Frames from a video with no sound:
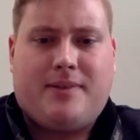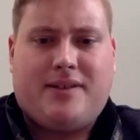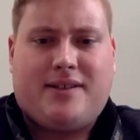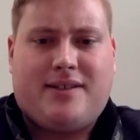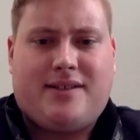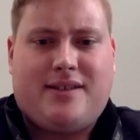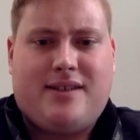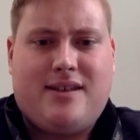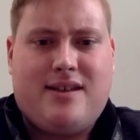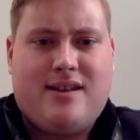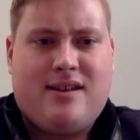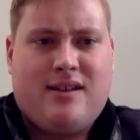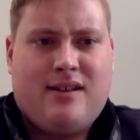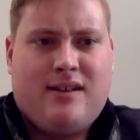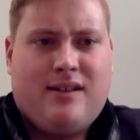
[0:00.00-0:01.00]
But to
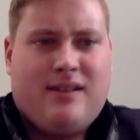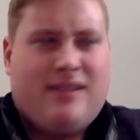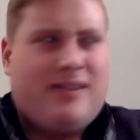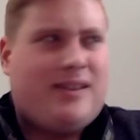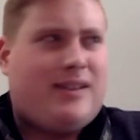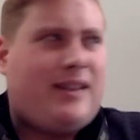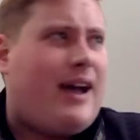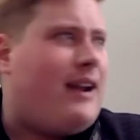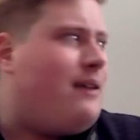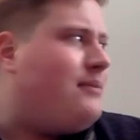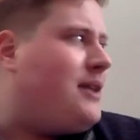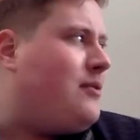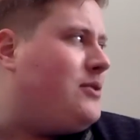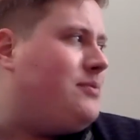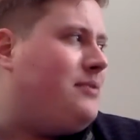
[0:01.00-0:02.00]
see the
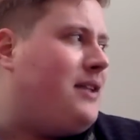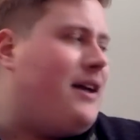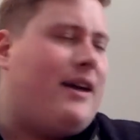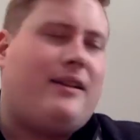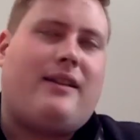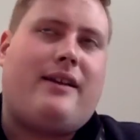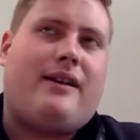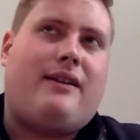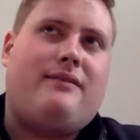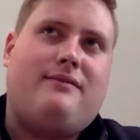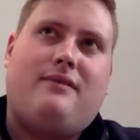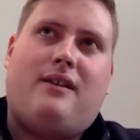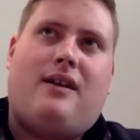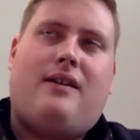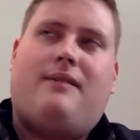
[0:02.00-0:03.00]
lineup that was playing, like,
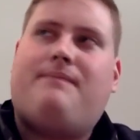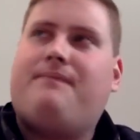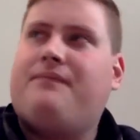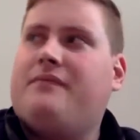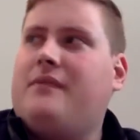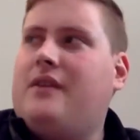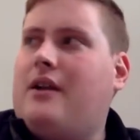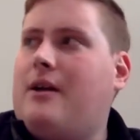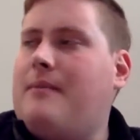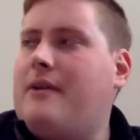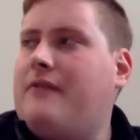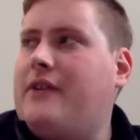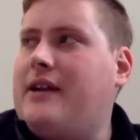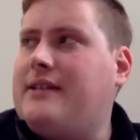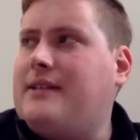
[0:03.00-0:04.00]
you know, I
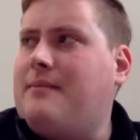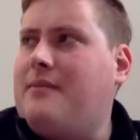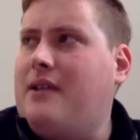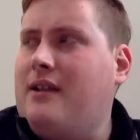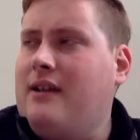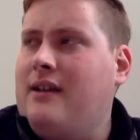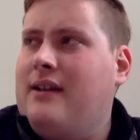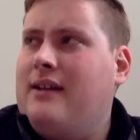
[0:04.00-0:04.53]
might forget some, but